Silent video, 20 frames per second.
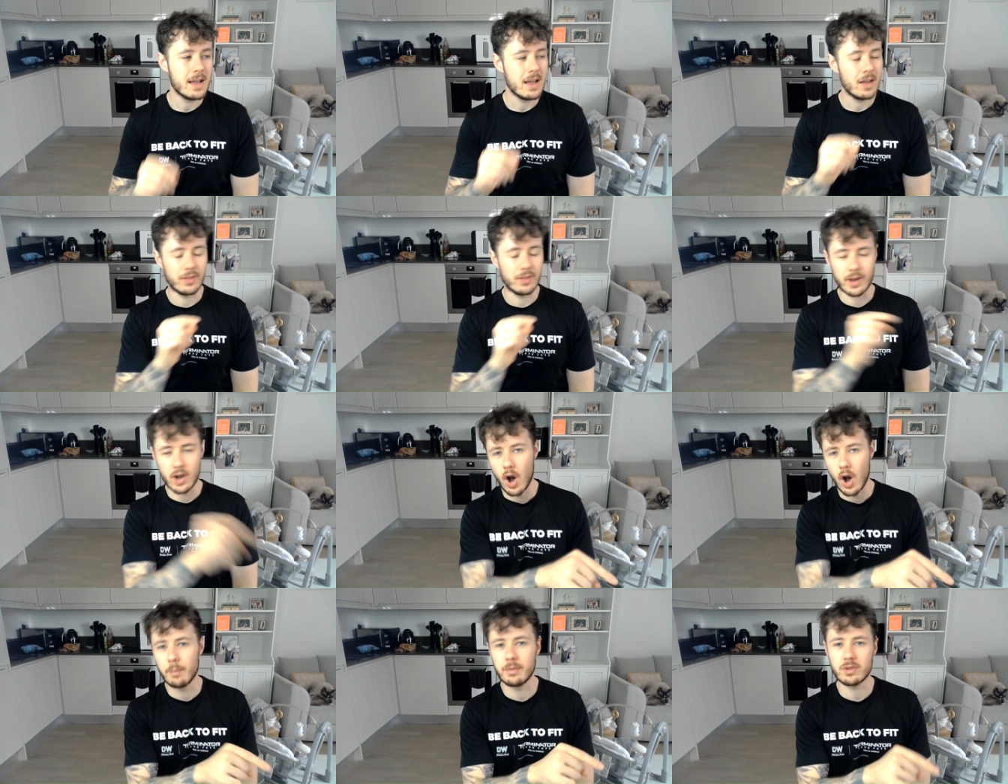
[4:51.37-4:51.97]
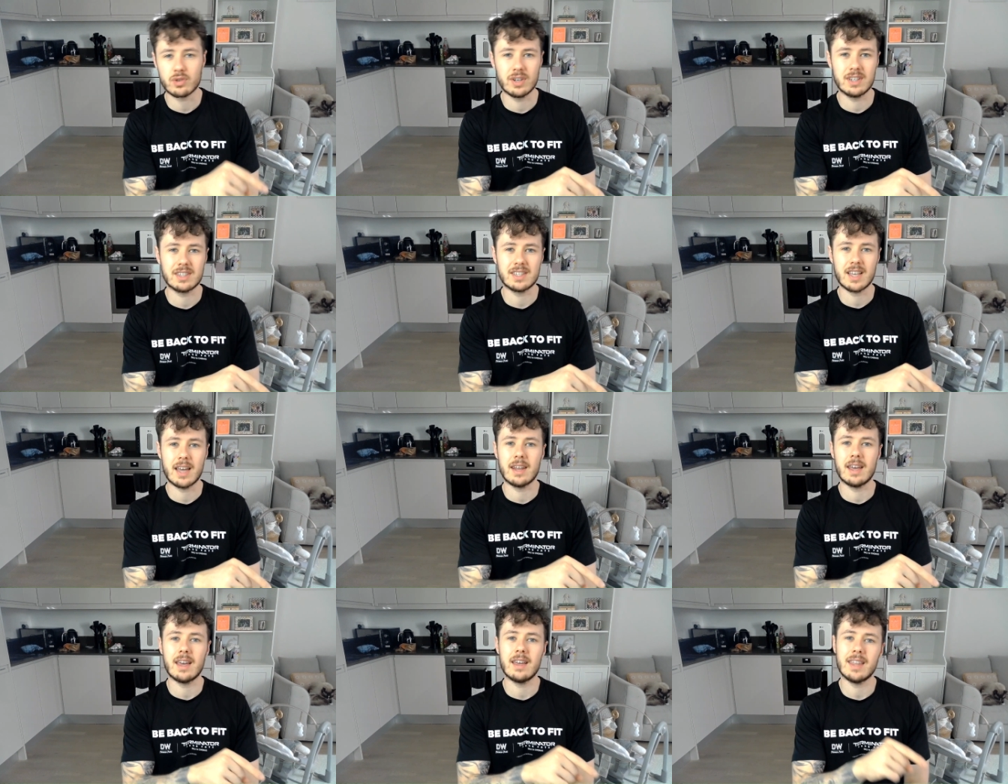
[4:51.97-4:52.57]
The commentary
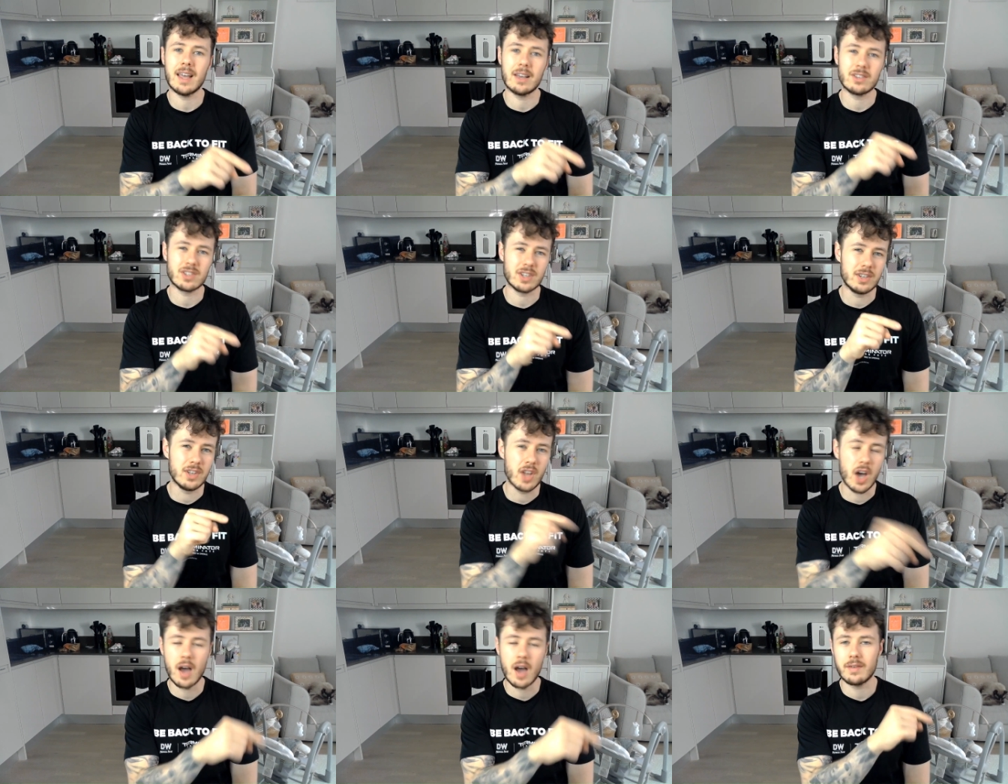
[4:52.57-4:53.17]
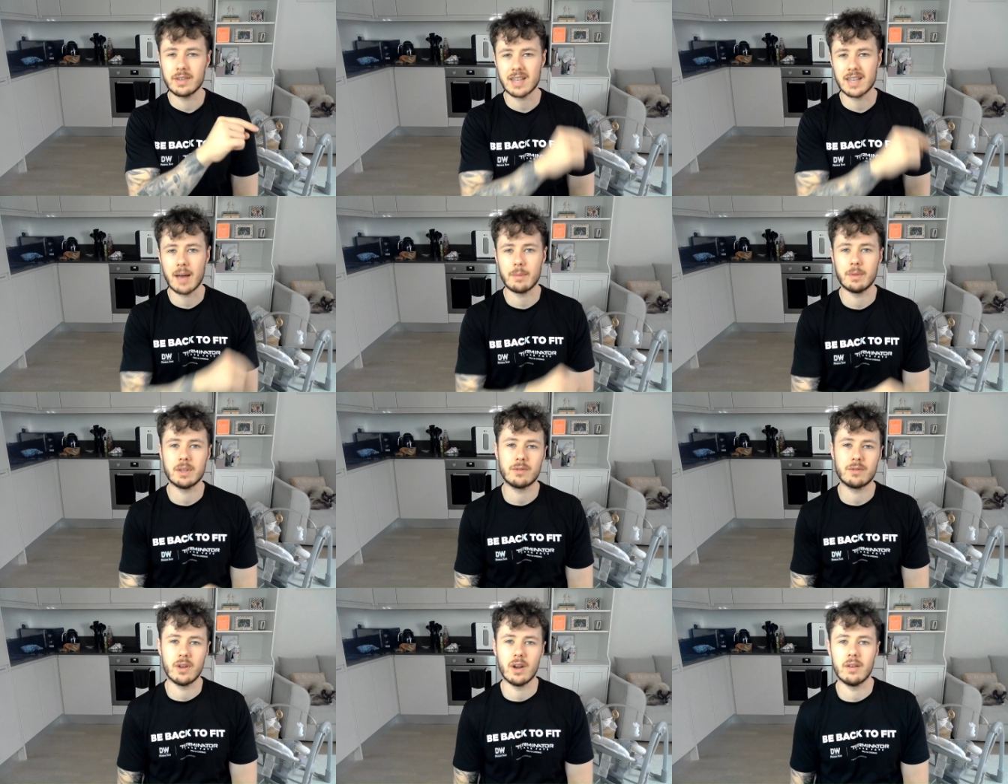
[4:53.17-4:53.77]
said it. There's a nervous
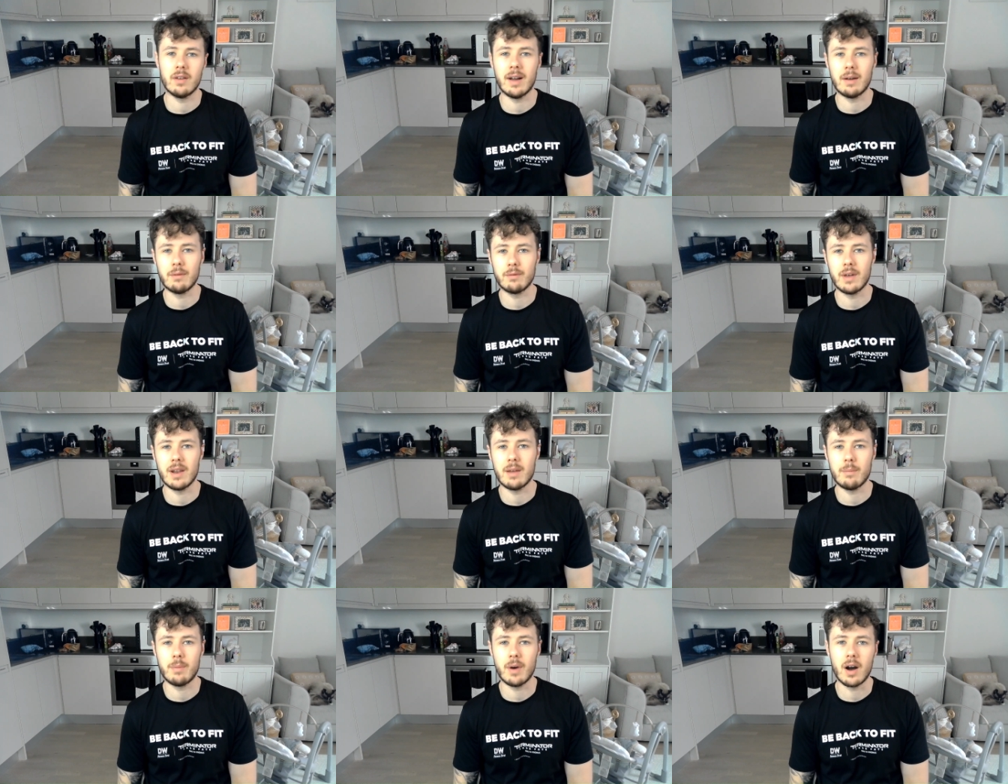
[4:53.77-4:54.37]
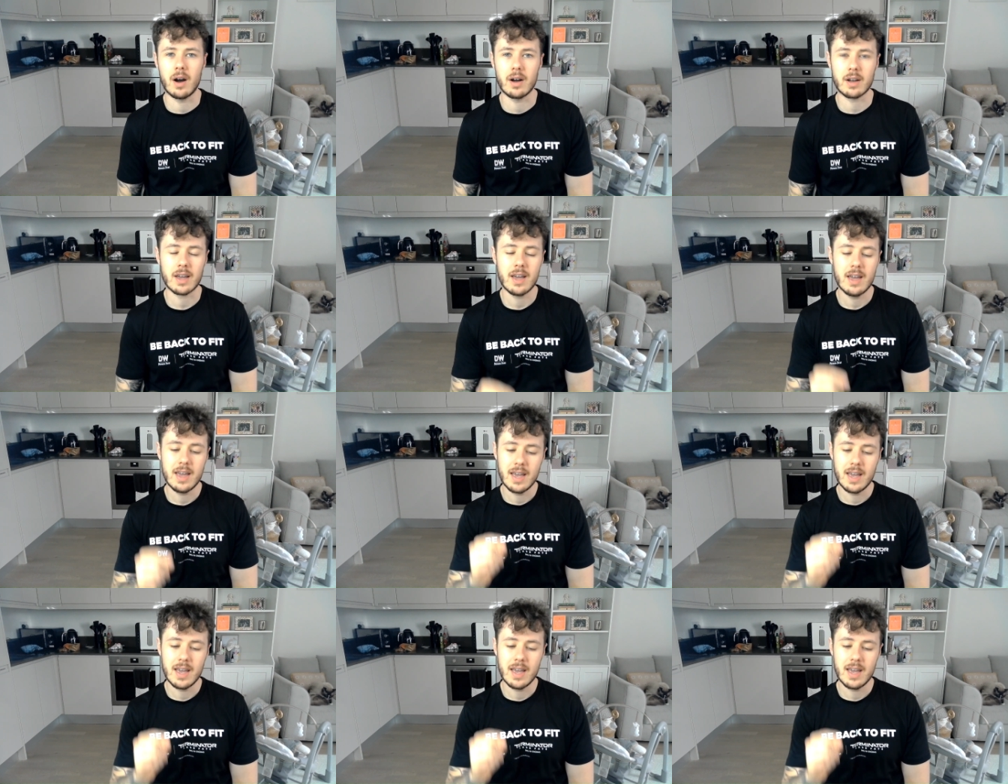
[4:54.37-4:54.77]
atmosphere around Villa Park.